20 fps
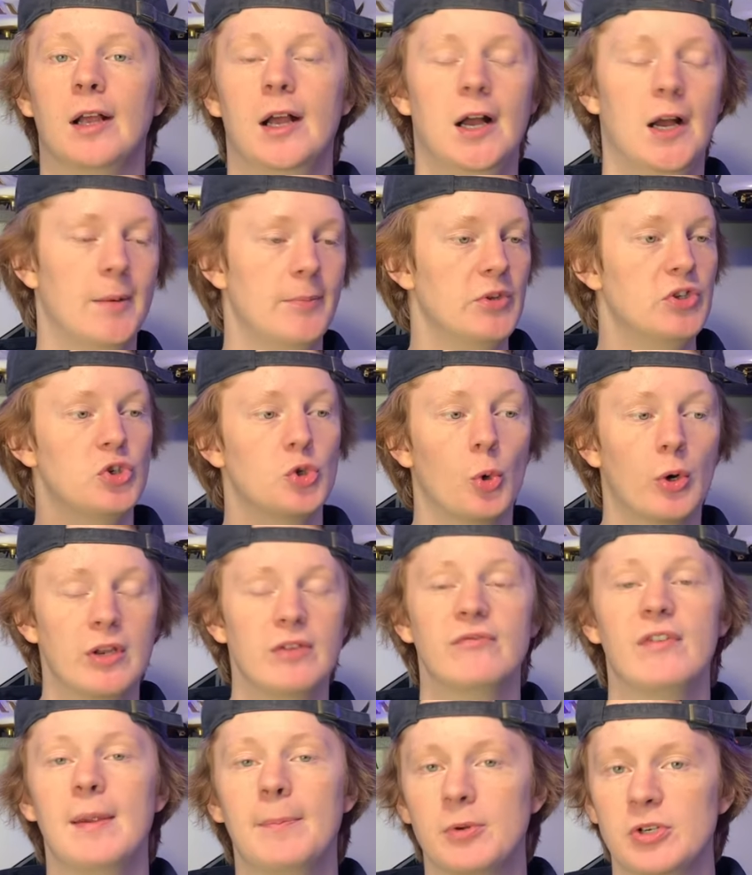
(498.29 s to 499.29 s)
The
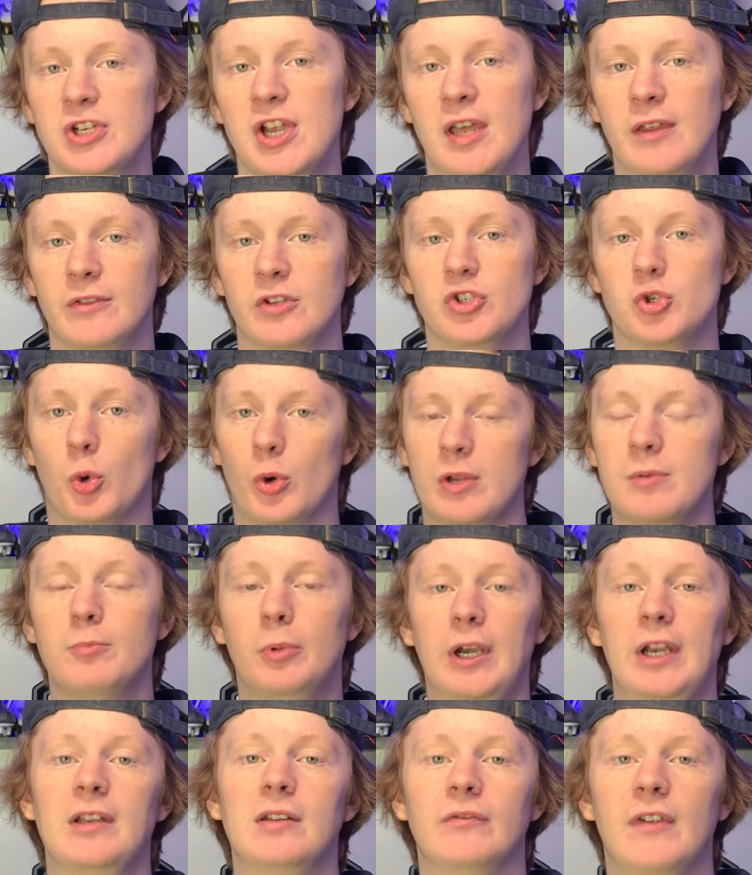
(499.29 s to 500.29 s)
Jordan Vaporjet, the Jordan
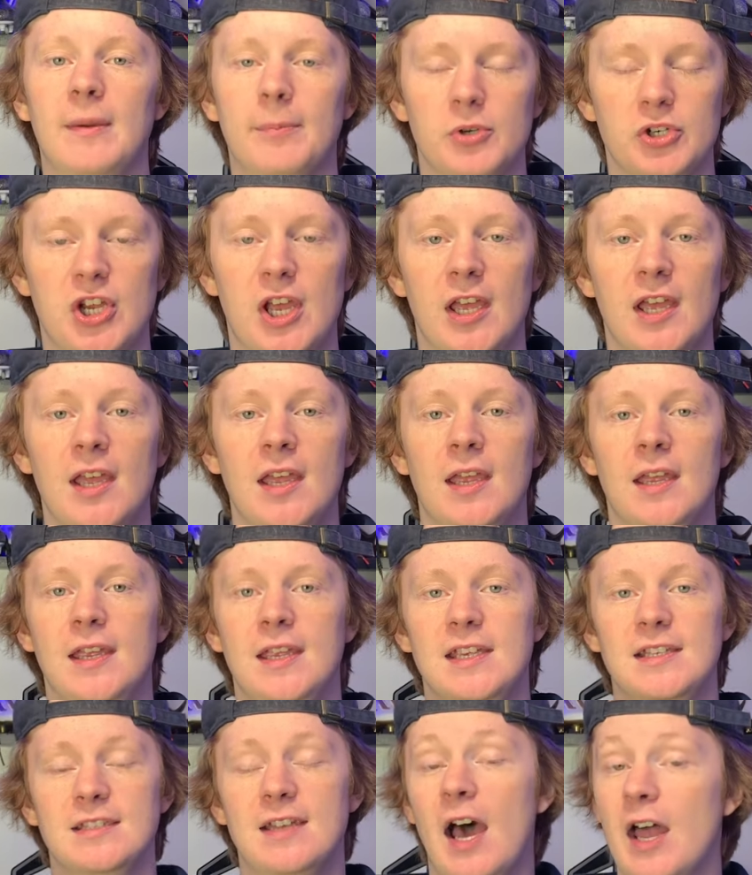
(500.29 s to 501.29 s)
branded Vaporjet,
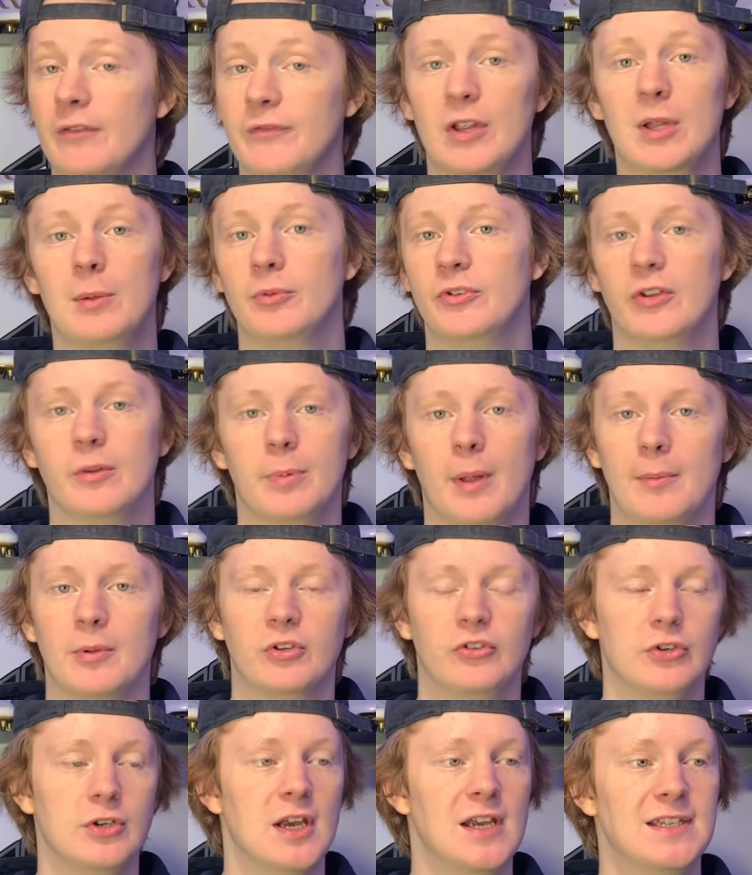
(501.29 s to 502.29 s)
is not available to the public,
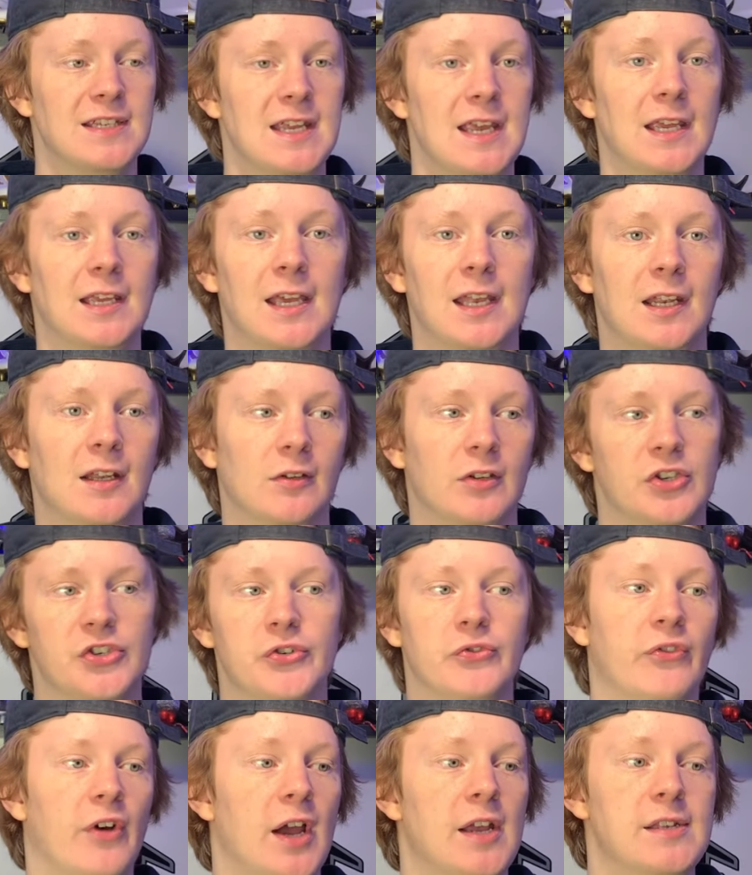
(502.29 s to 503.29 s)
so you guys can't get it unless
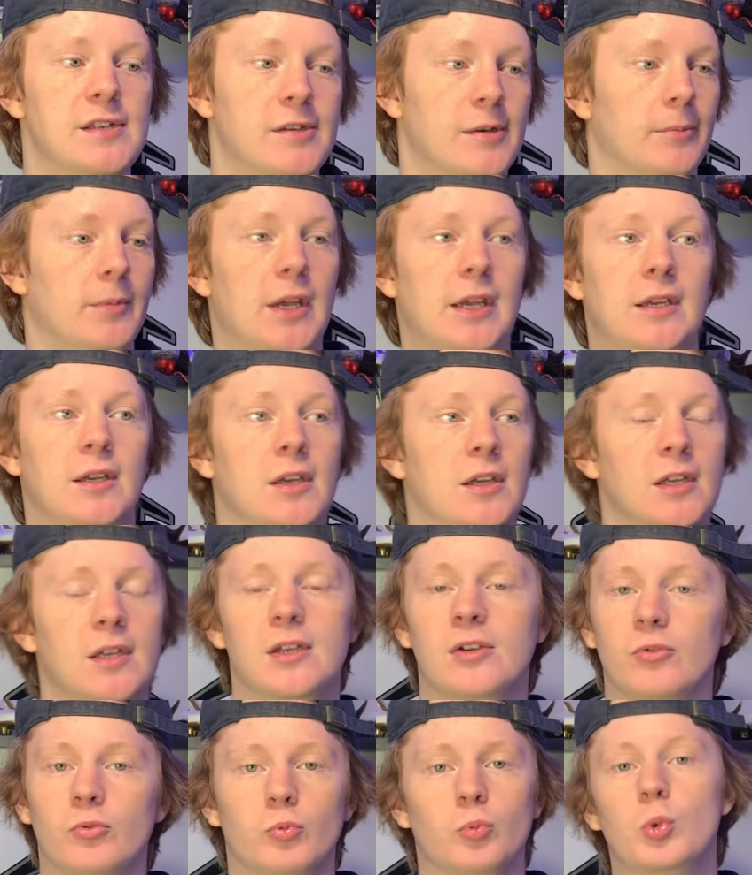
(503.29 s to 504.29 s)
you find some like
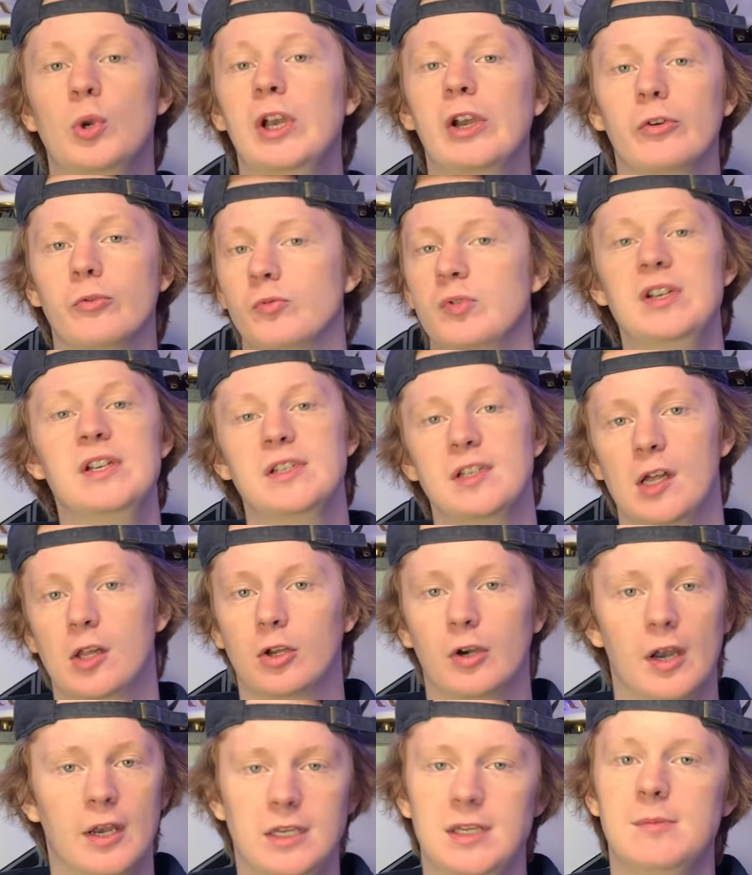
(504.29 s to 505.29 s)
weird
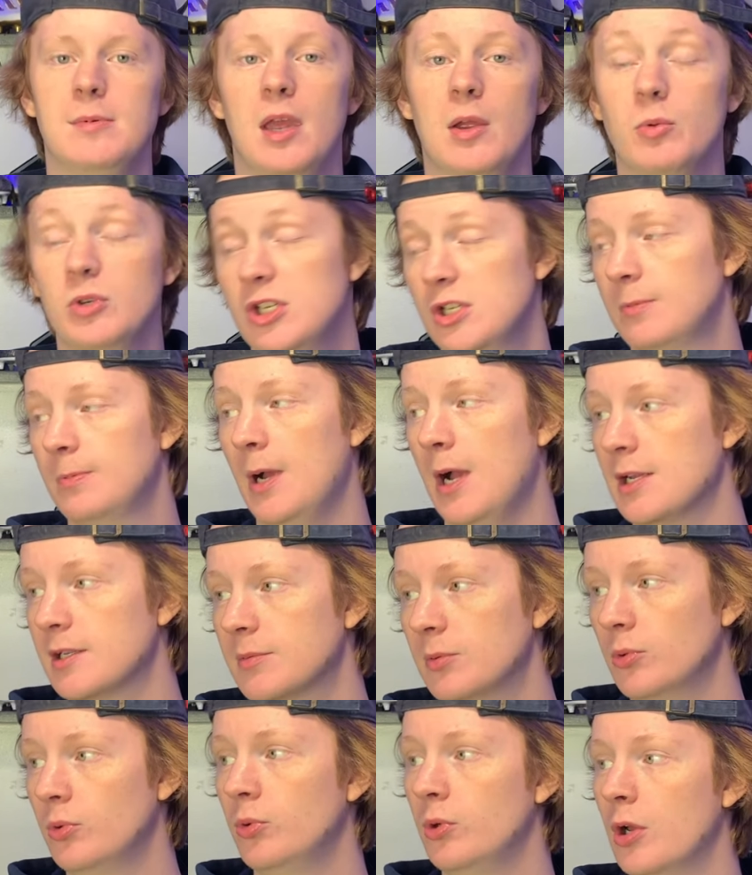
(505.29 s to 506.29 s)
reseller on eBay, which is
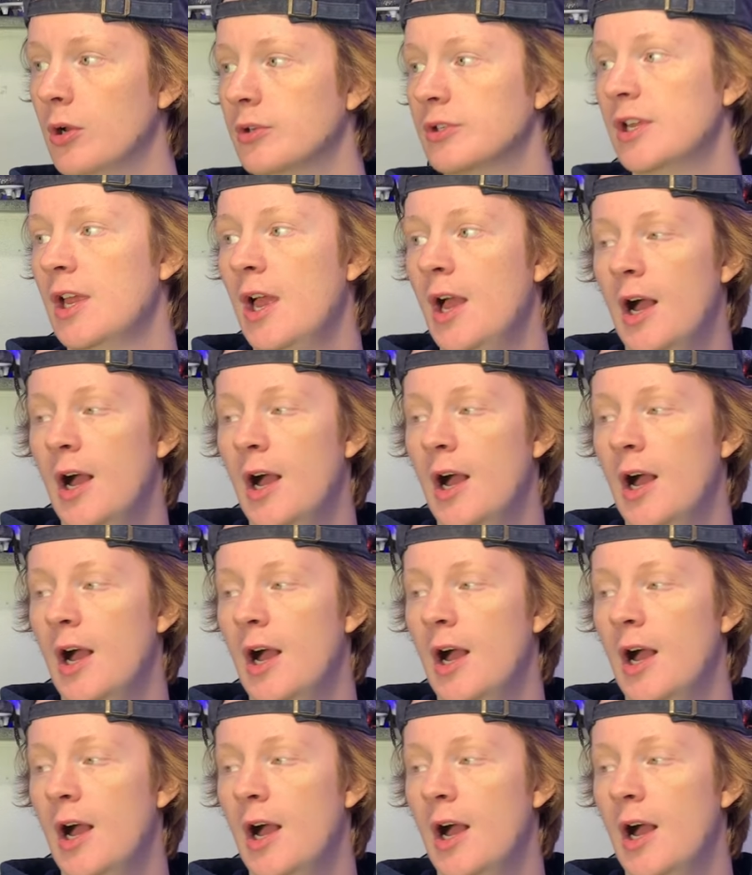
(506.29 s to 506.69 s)
possible, who knows.